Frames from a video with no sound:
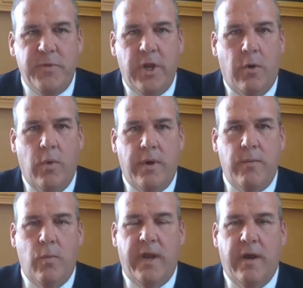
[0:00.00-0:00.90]

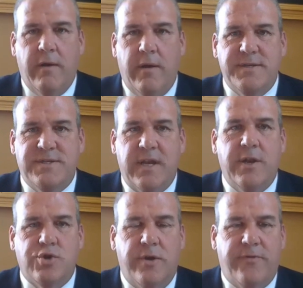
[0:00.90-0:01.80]
When a
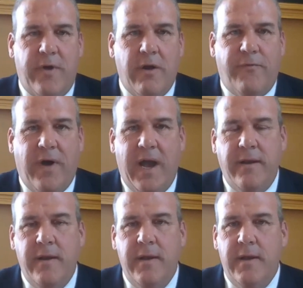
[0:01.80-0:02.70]
signature is verified,